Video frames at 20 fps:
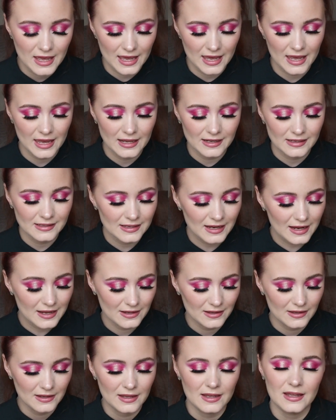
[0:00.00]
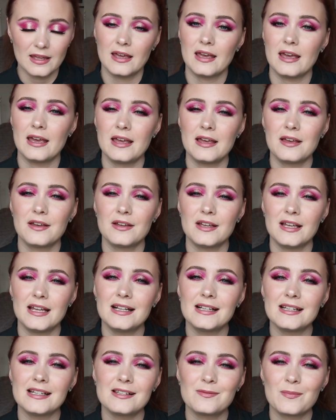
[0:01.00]
And yeah,
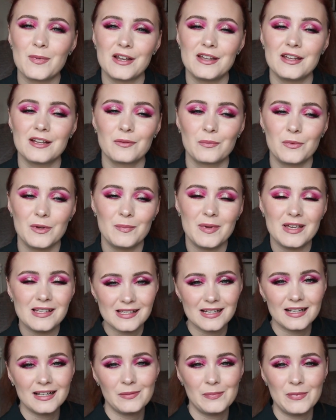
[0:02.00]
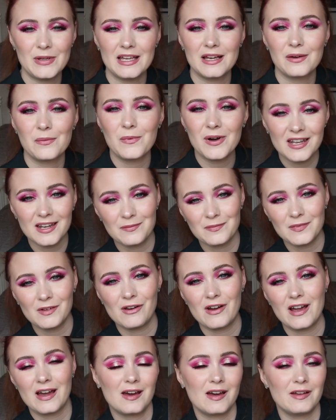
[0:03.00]
in this project we basically pick one number